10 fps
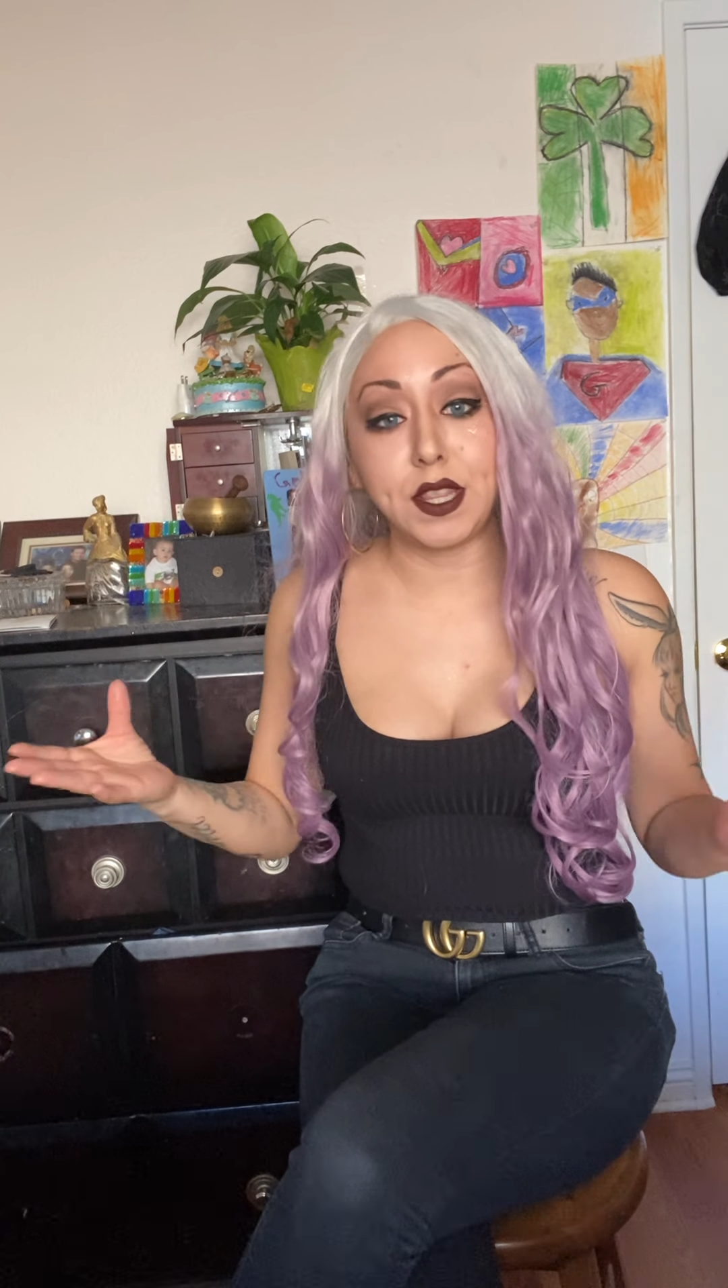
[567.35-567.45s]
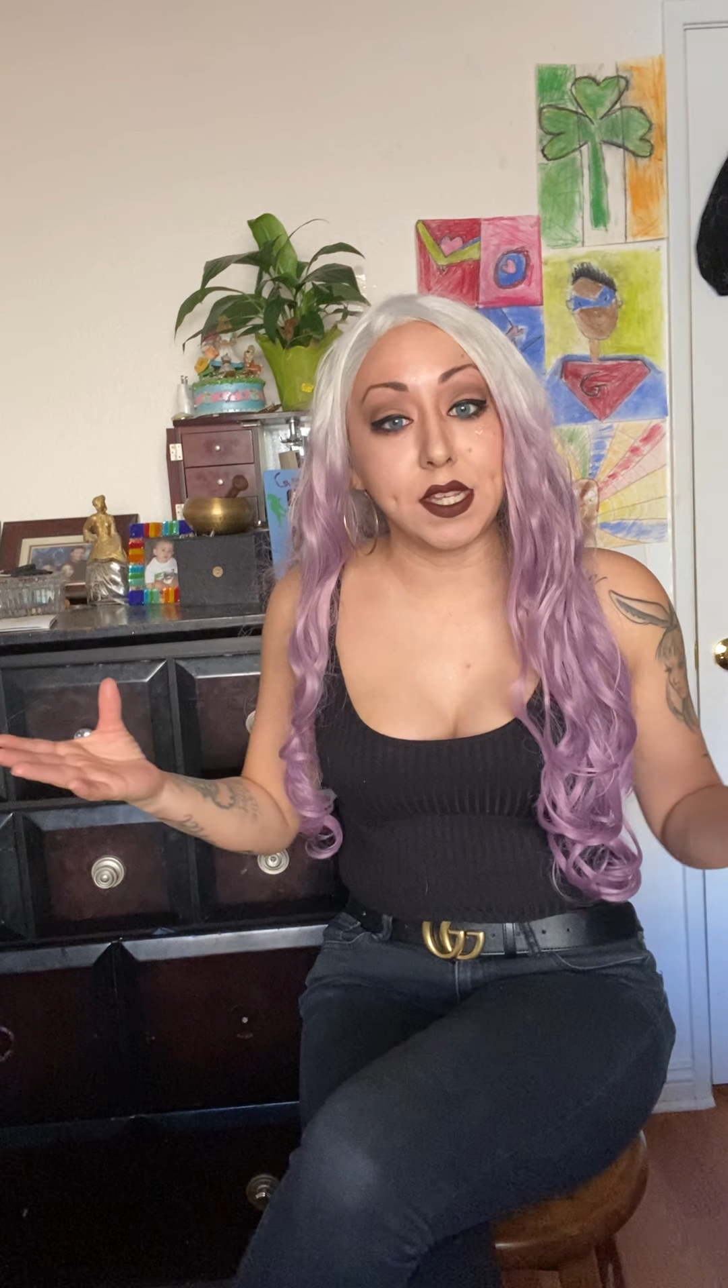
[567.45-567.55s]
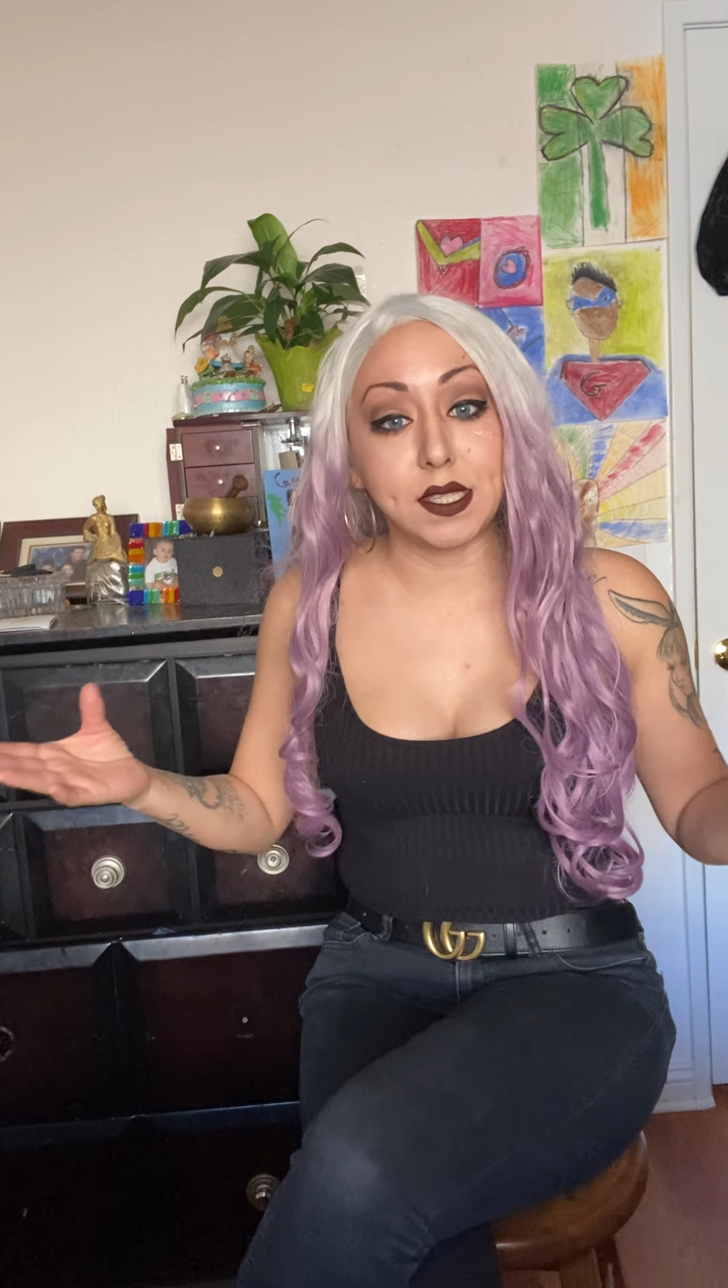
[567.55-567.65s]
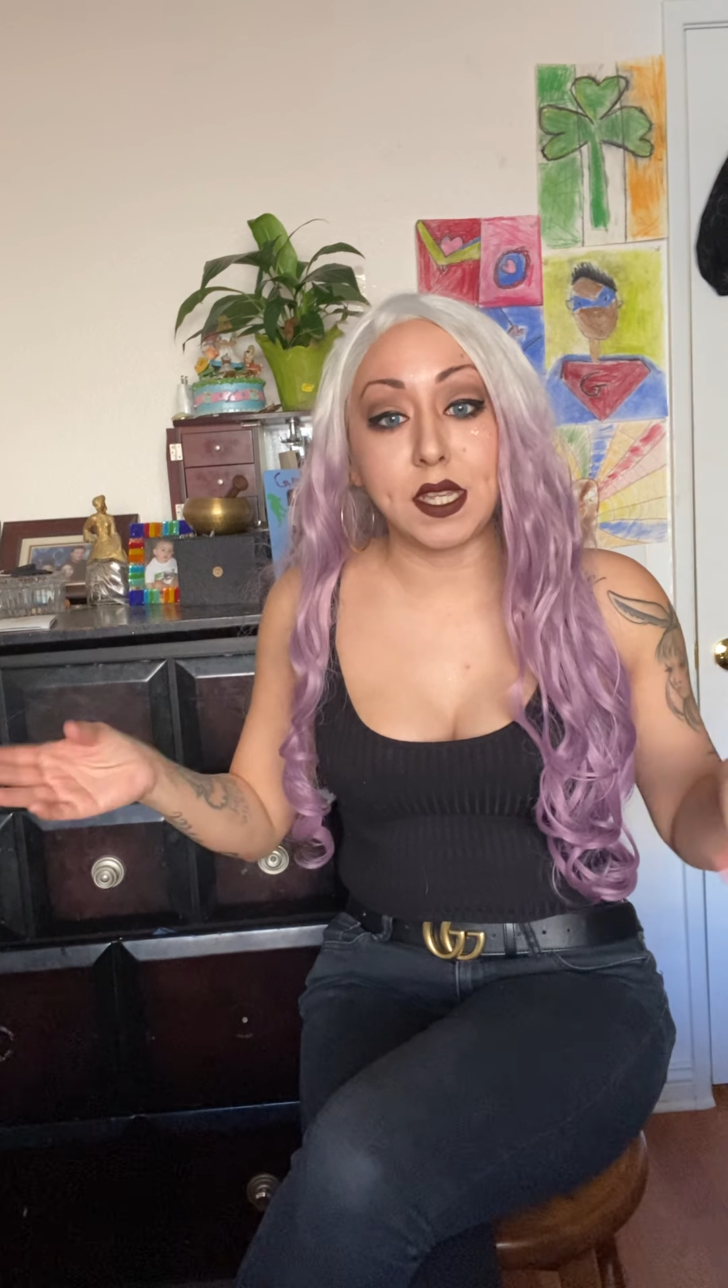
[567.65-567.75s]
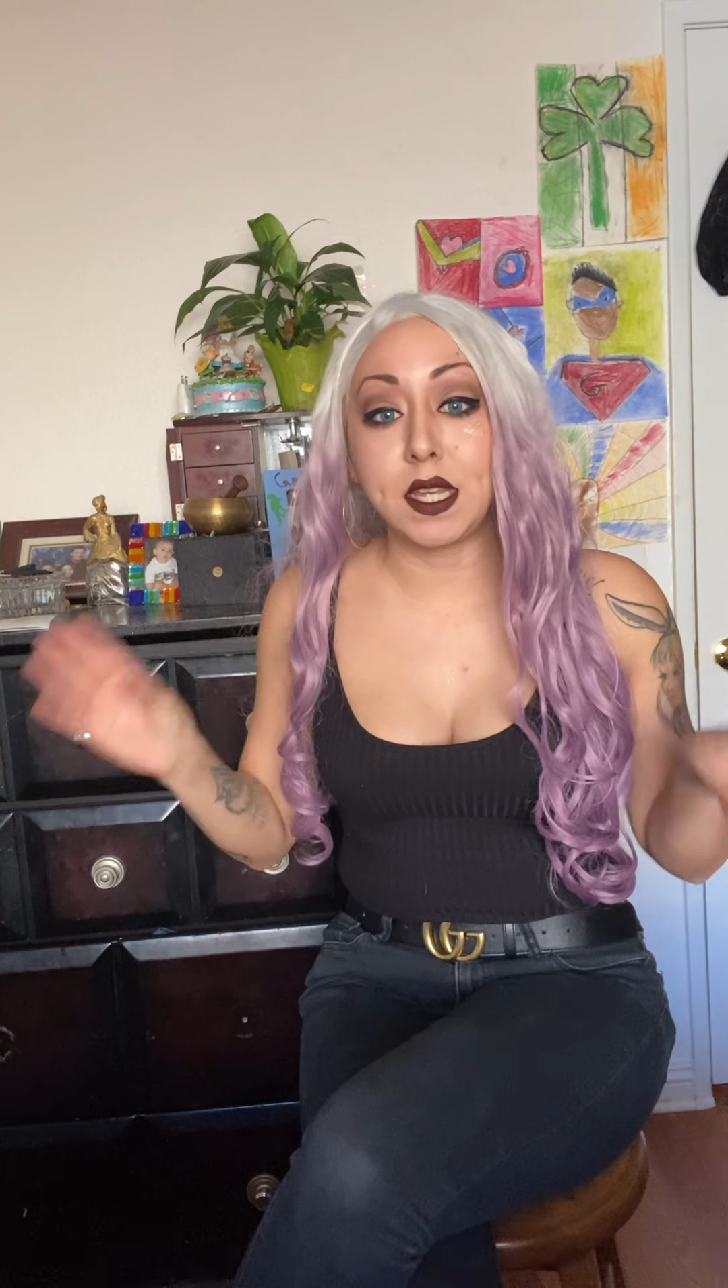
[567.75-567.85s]

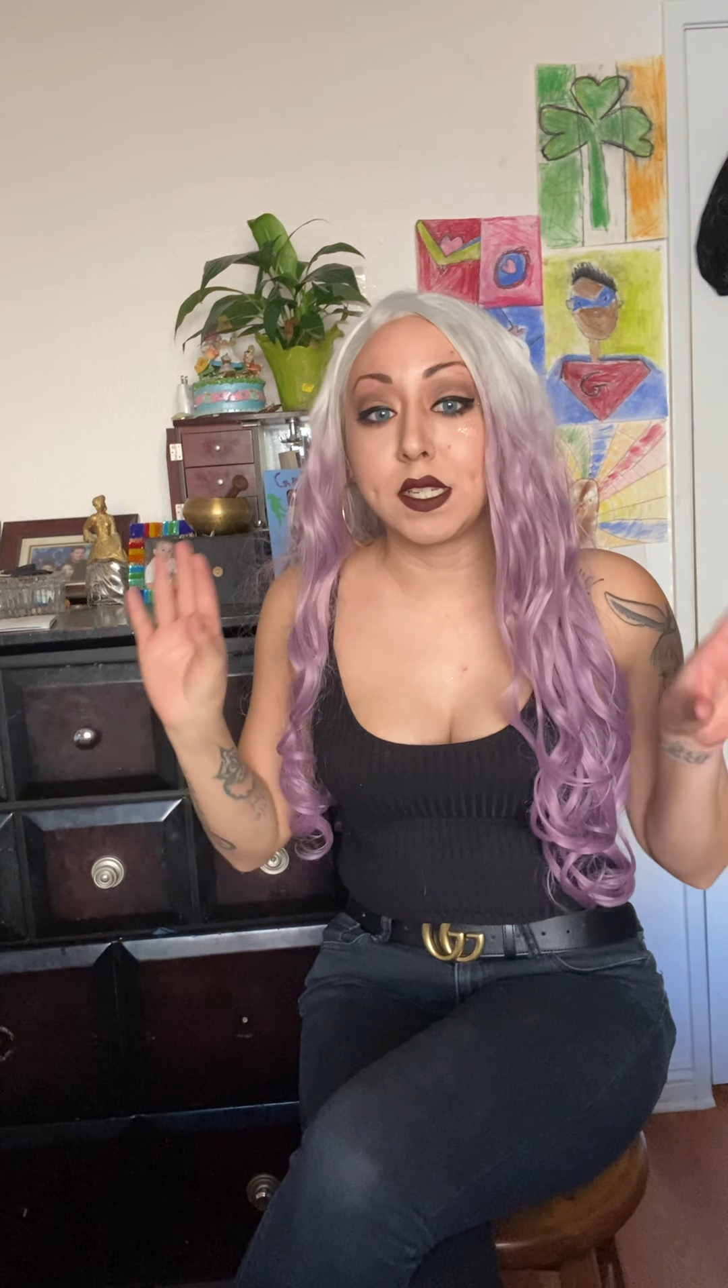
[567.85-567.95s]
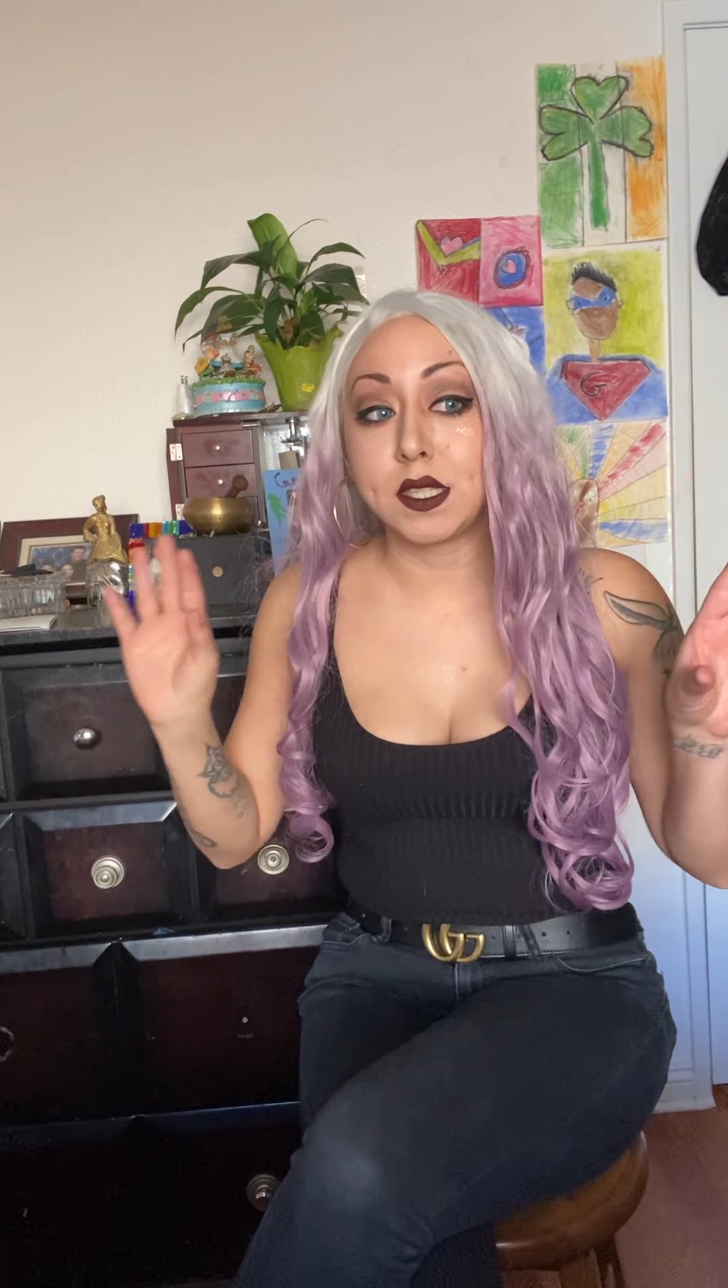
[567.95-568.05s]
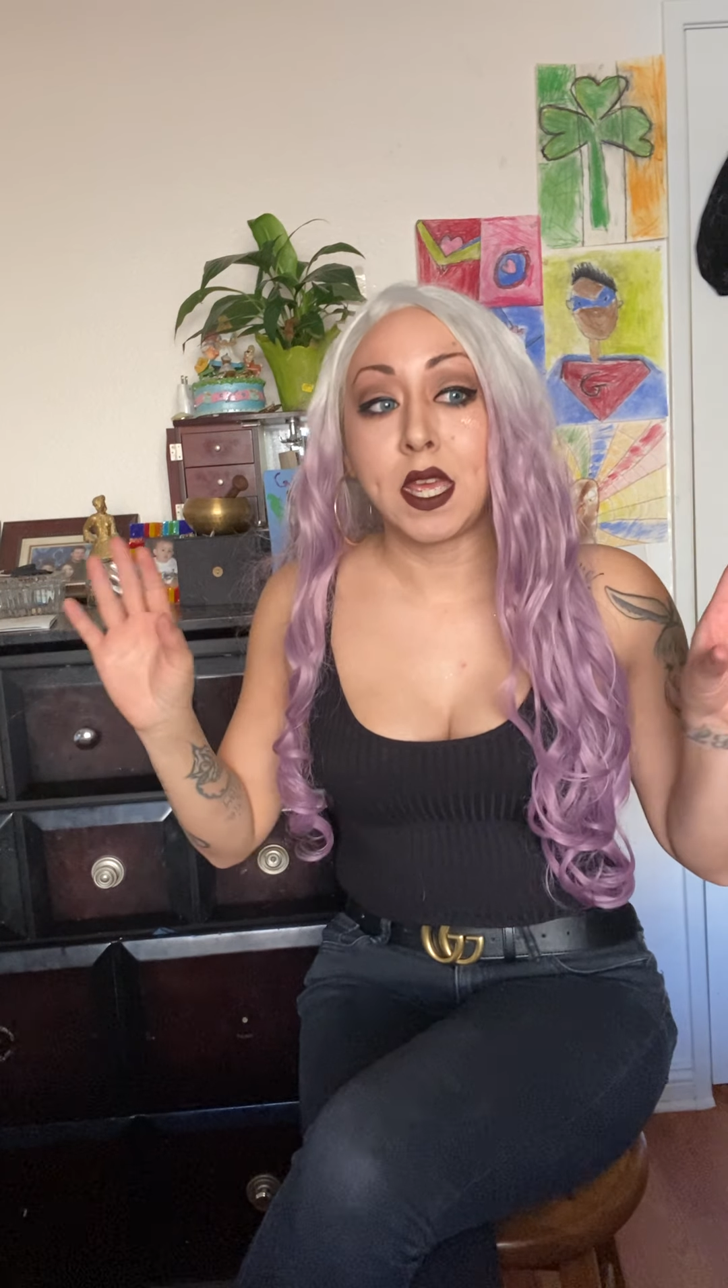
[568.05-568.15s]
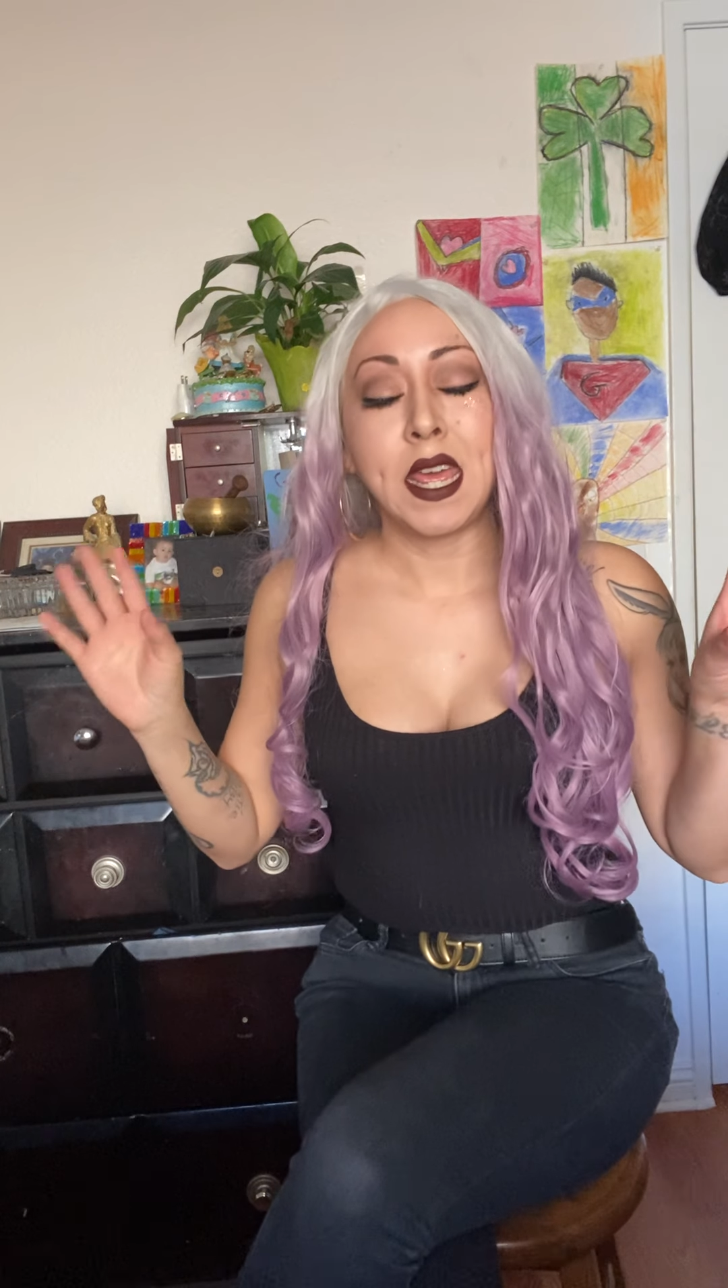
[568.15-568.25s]
these things.